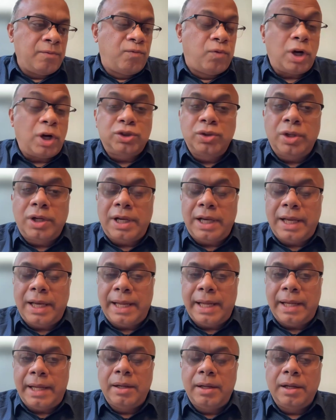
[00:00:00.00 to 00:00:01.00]

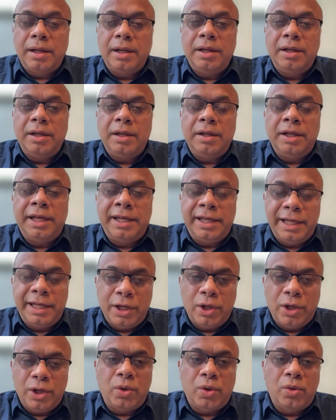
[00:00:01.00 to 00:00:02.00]
Fortunately,
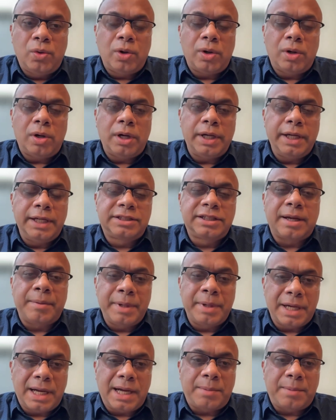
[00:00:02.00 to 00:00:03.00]
EU is
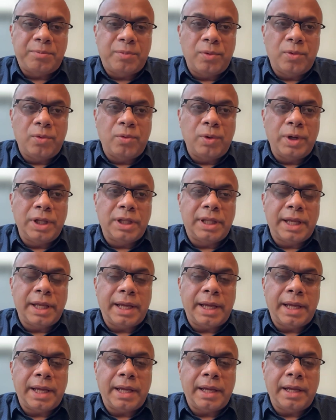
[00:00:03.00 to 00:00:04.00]
coming up with
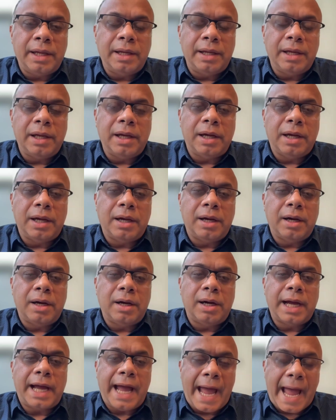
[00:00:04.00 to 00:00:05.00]
a
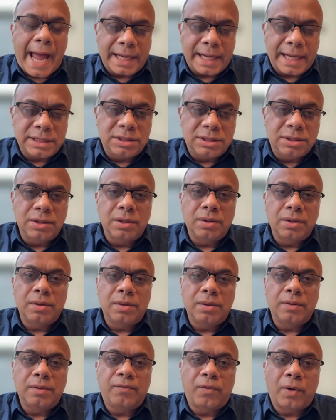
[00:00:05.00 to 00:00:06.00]
act
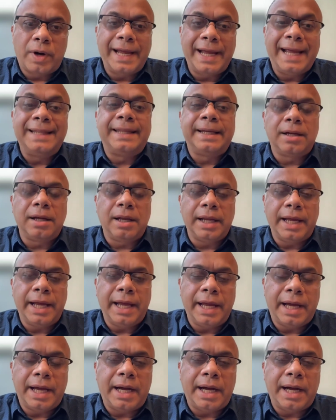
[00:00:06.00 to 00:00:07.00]
for ethical
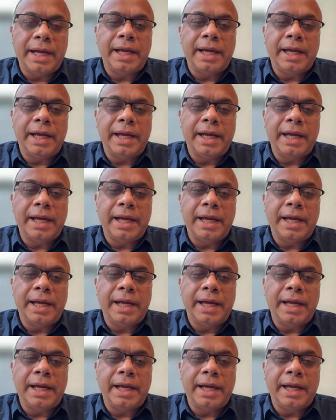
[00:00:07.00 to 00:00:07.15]
AI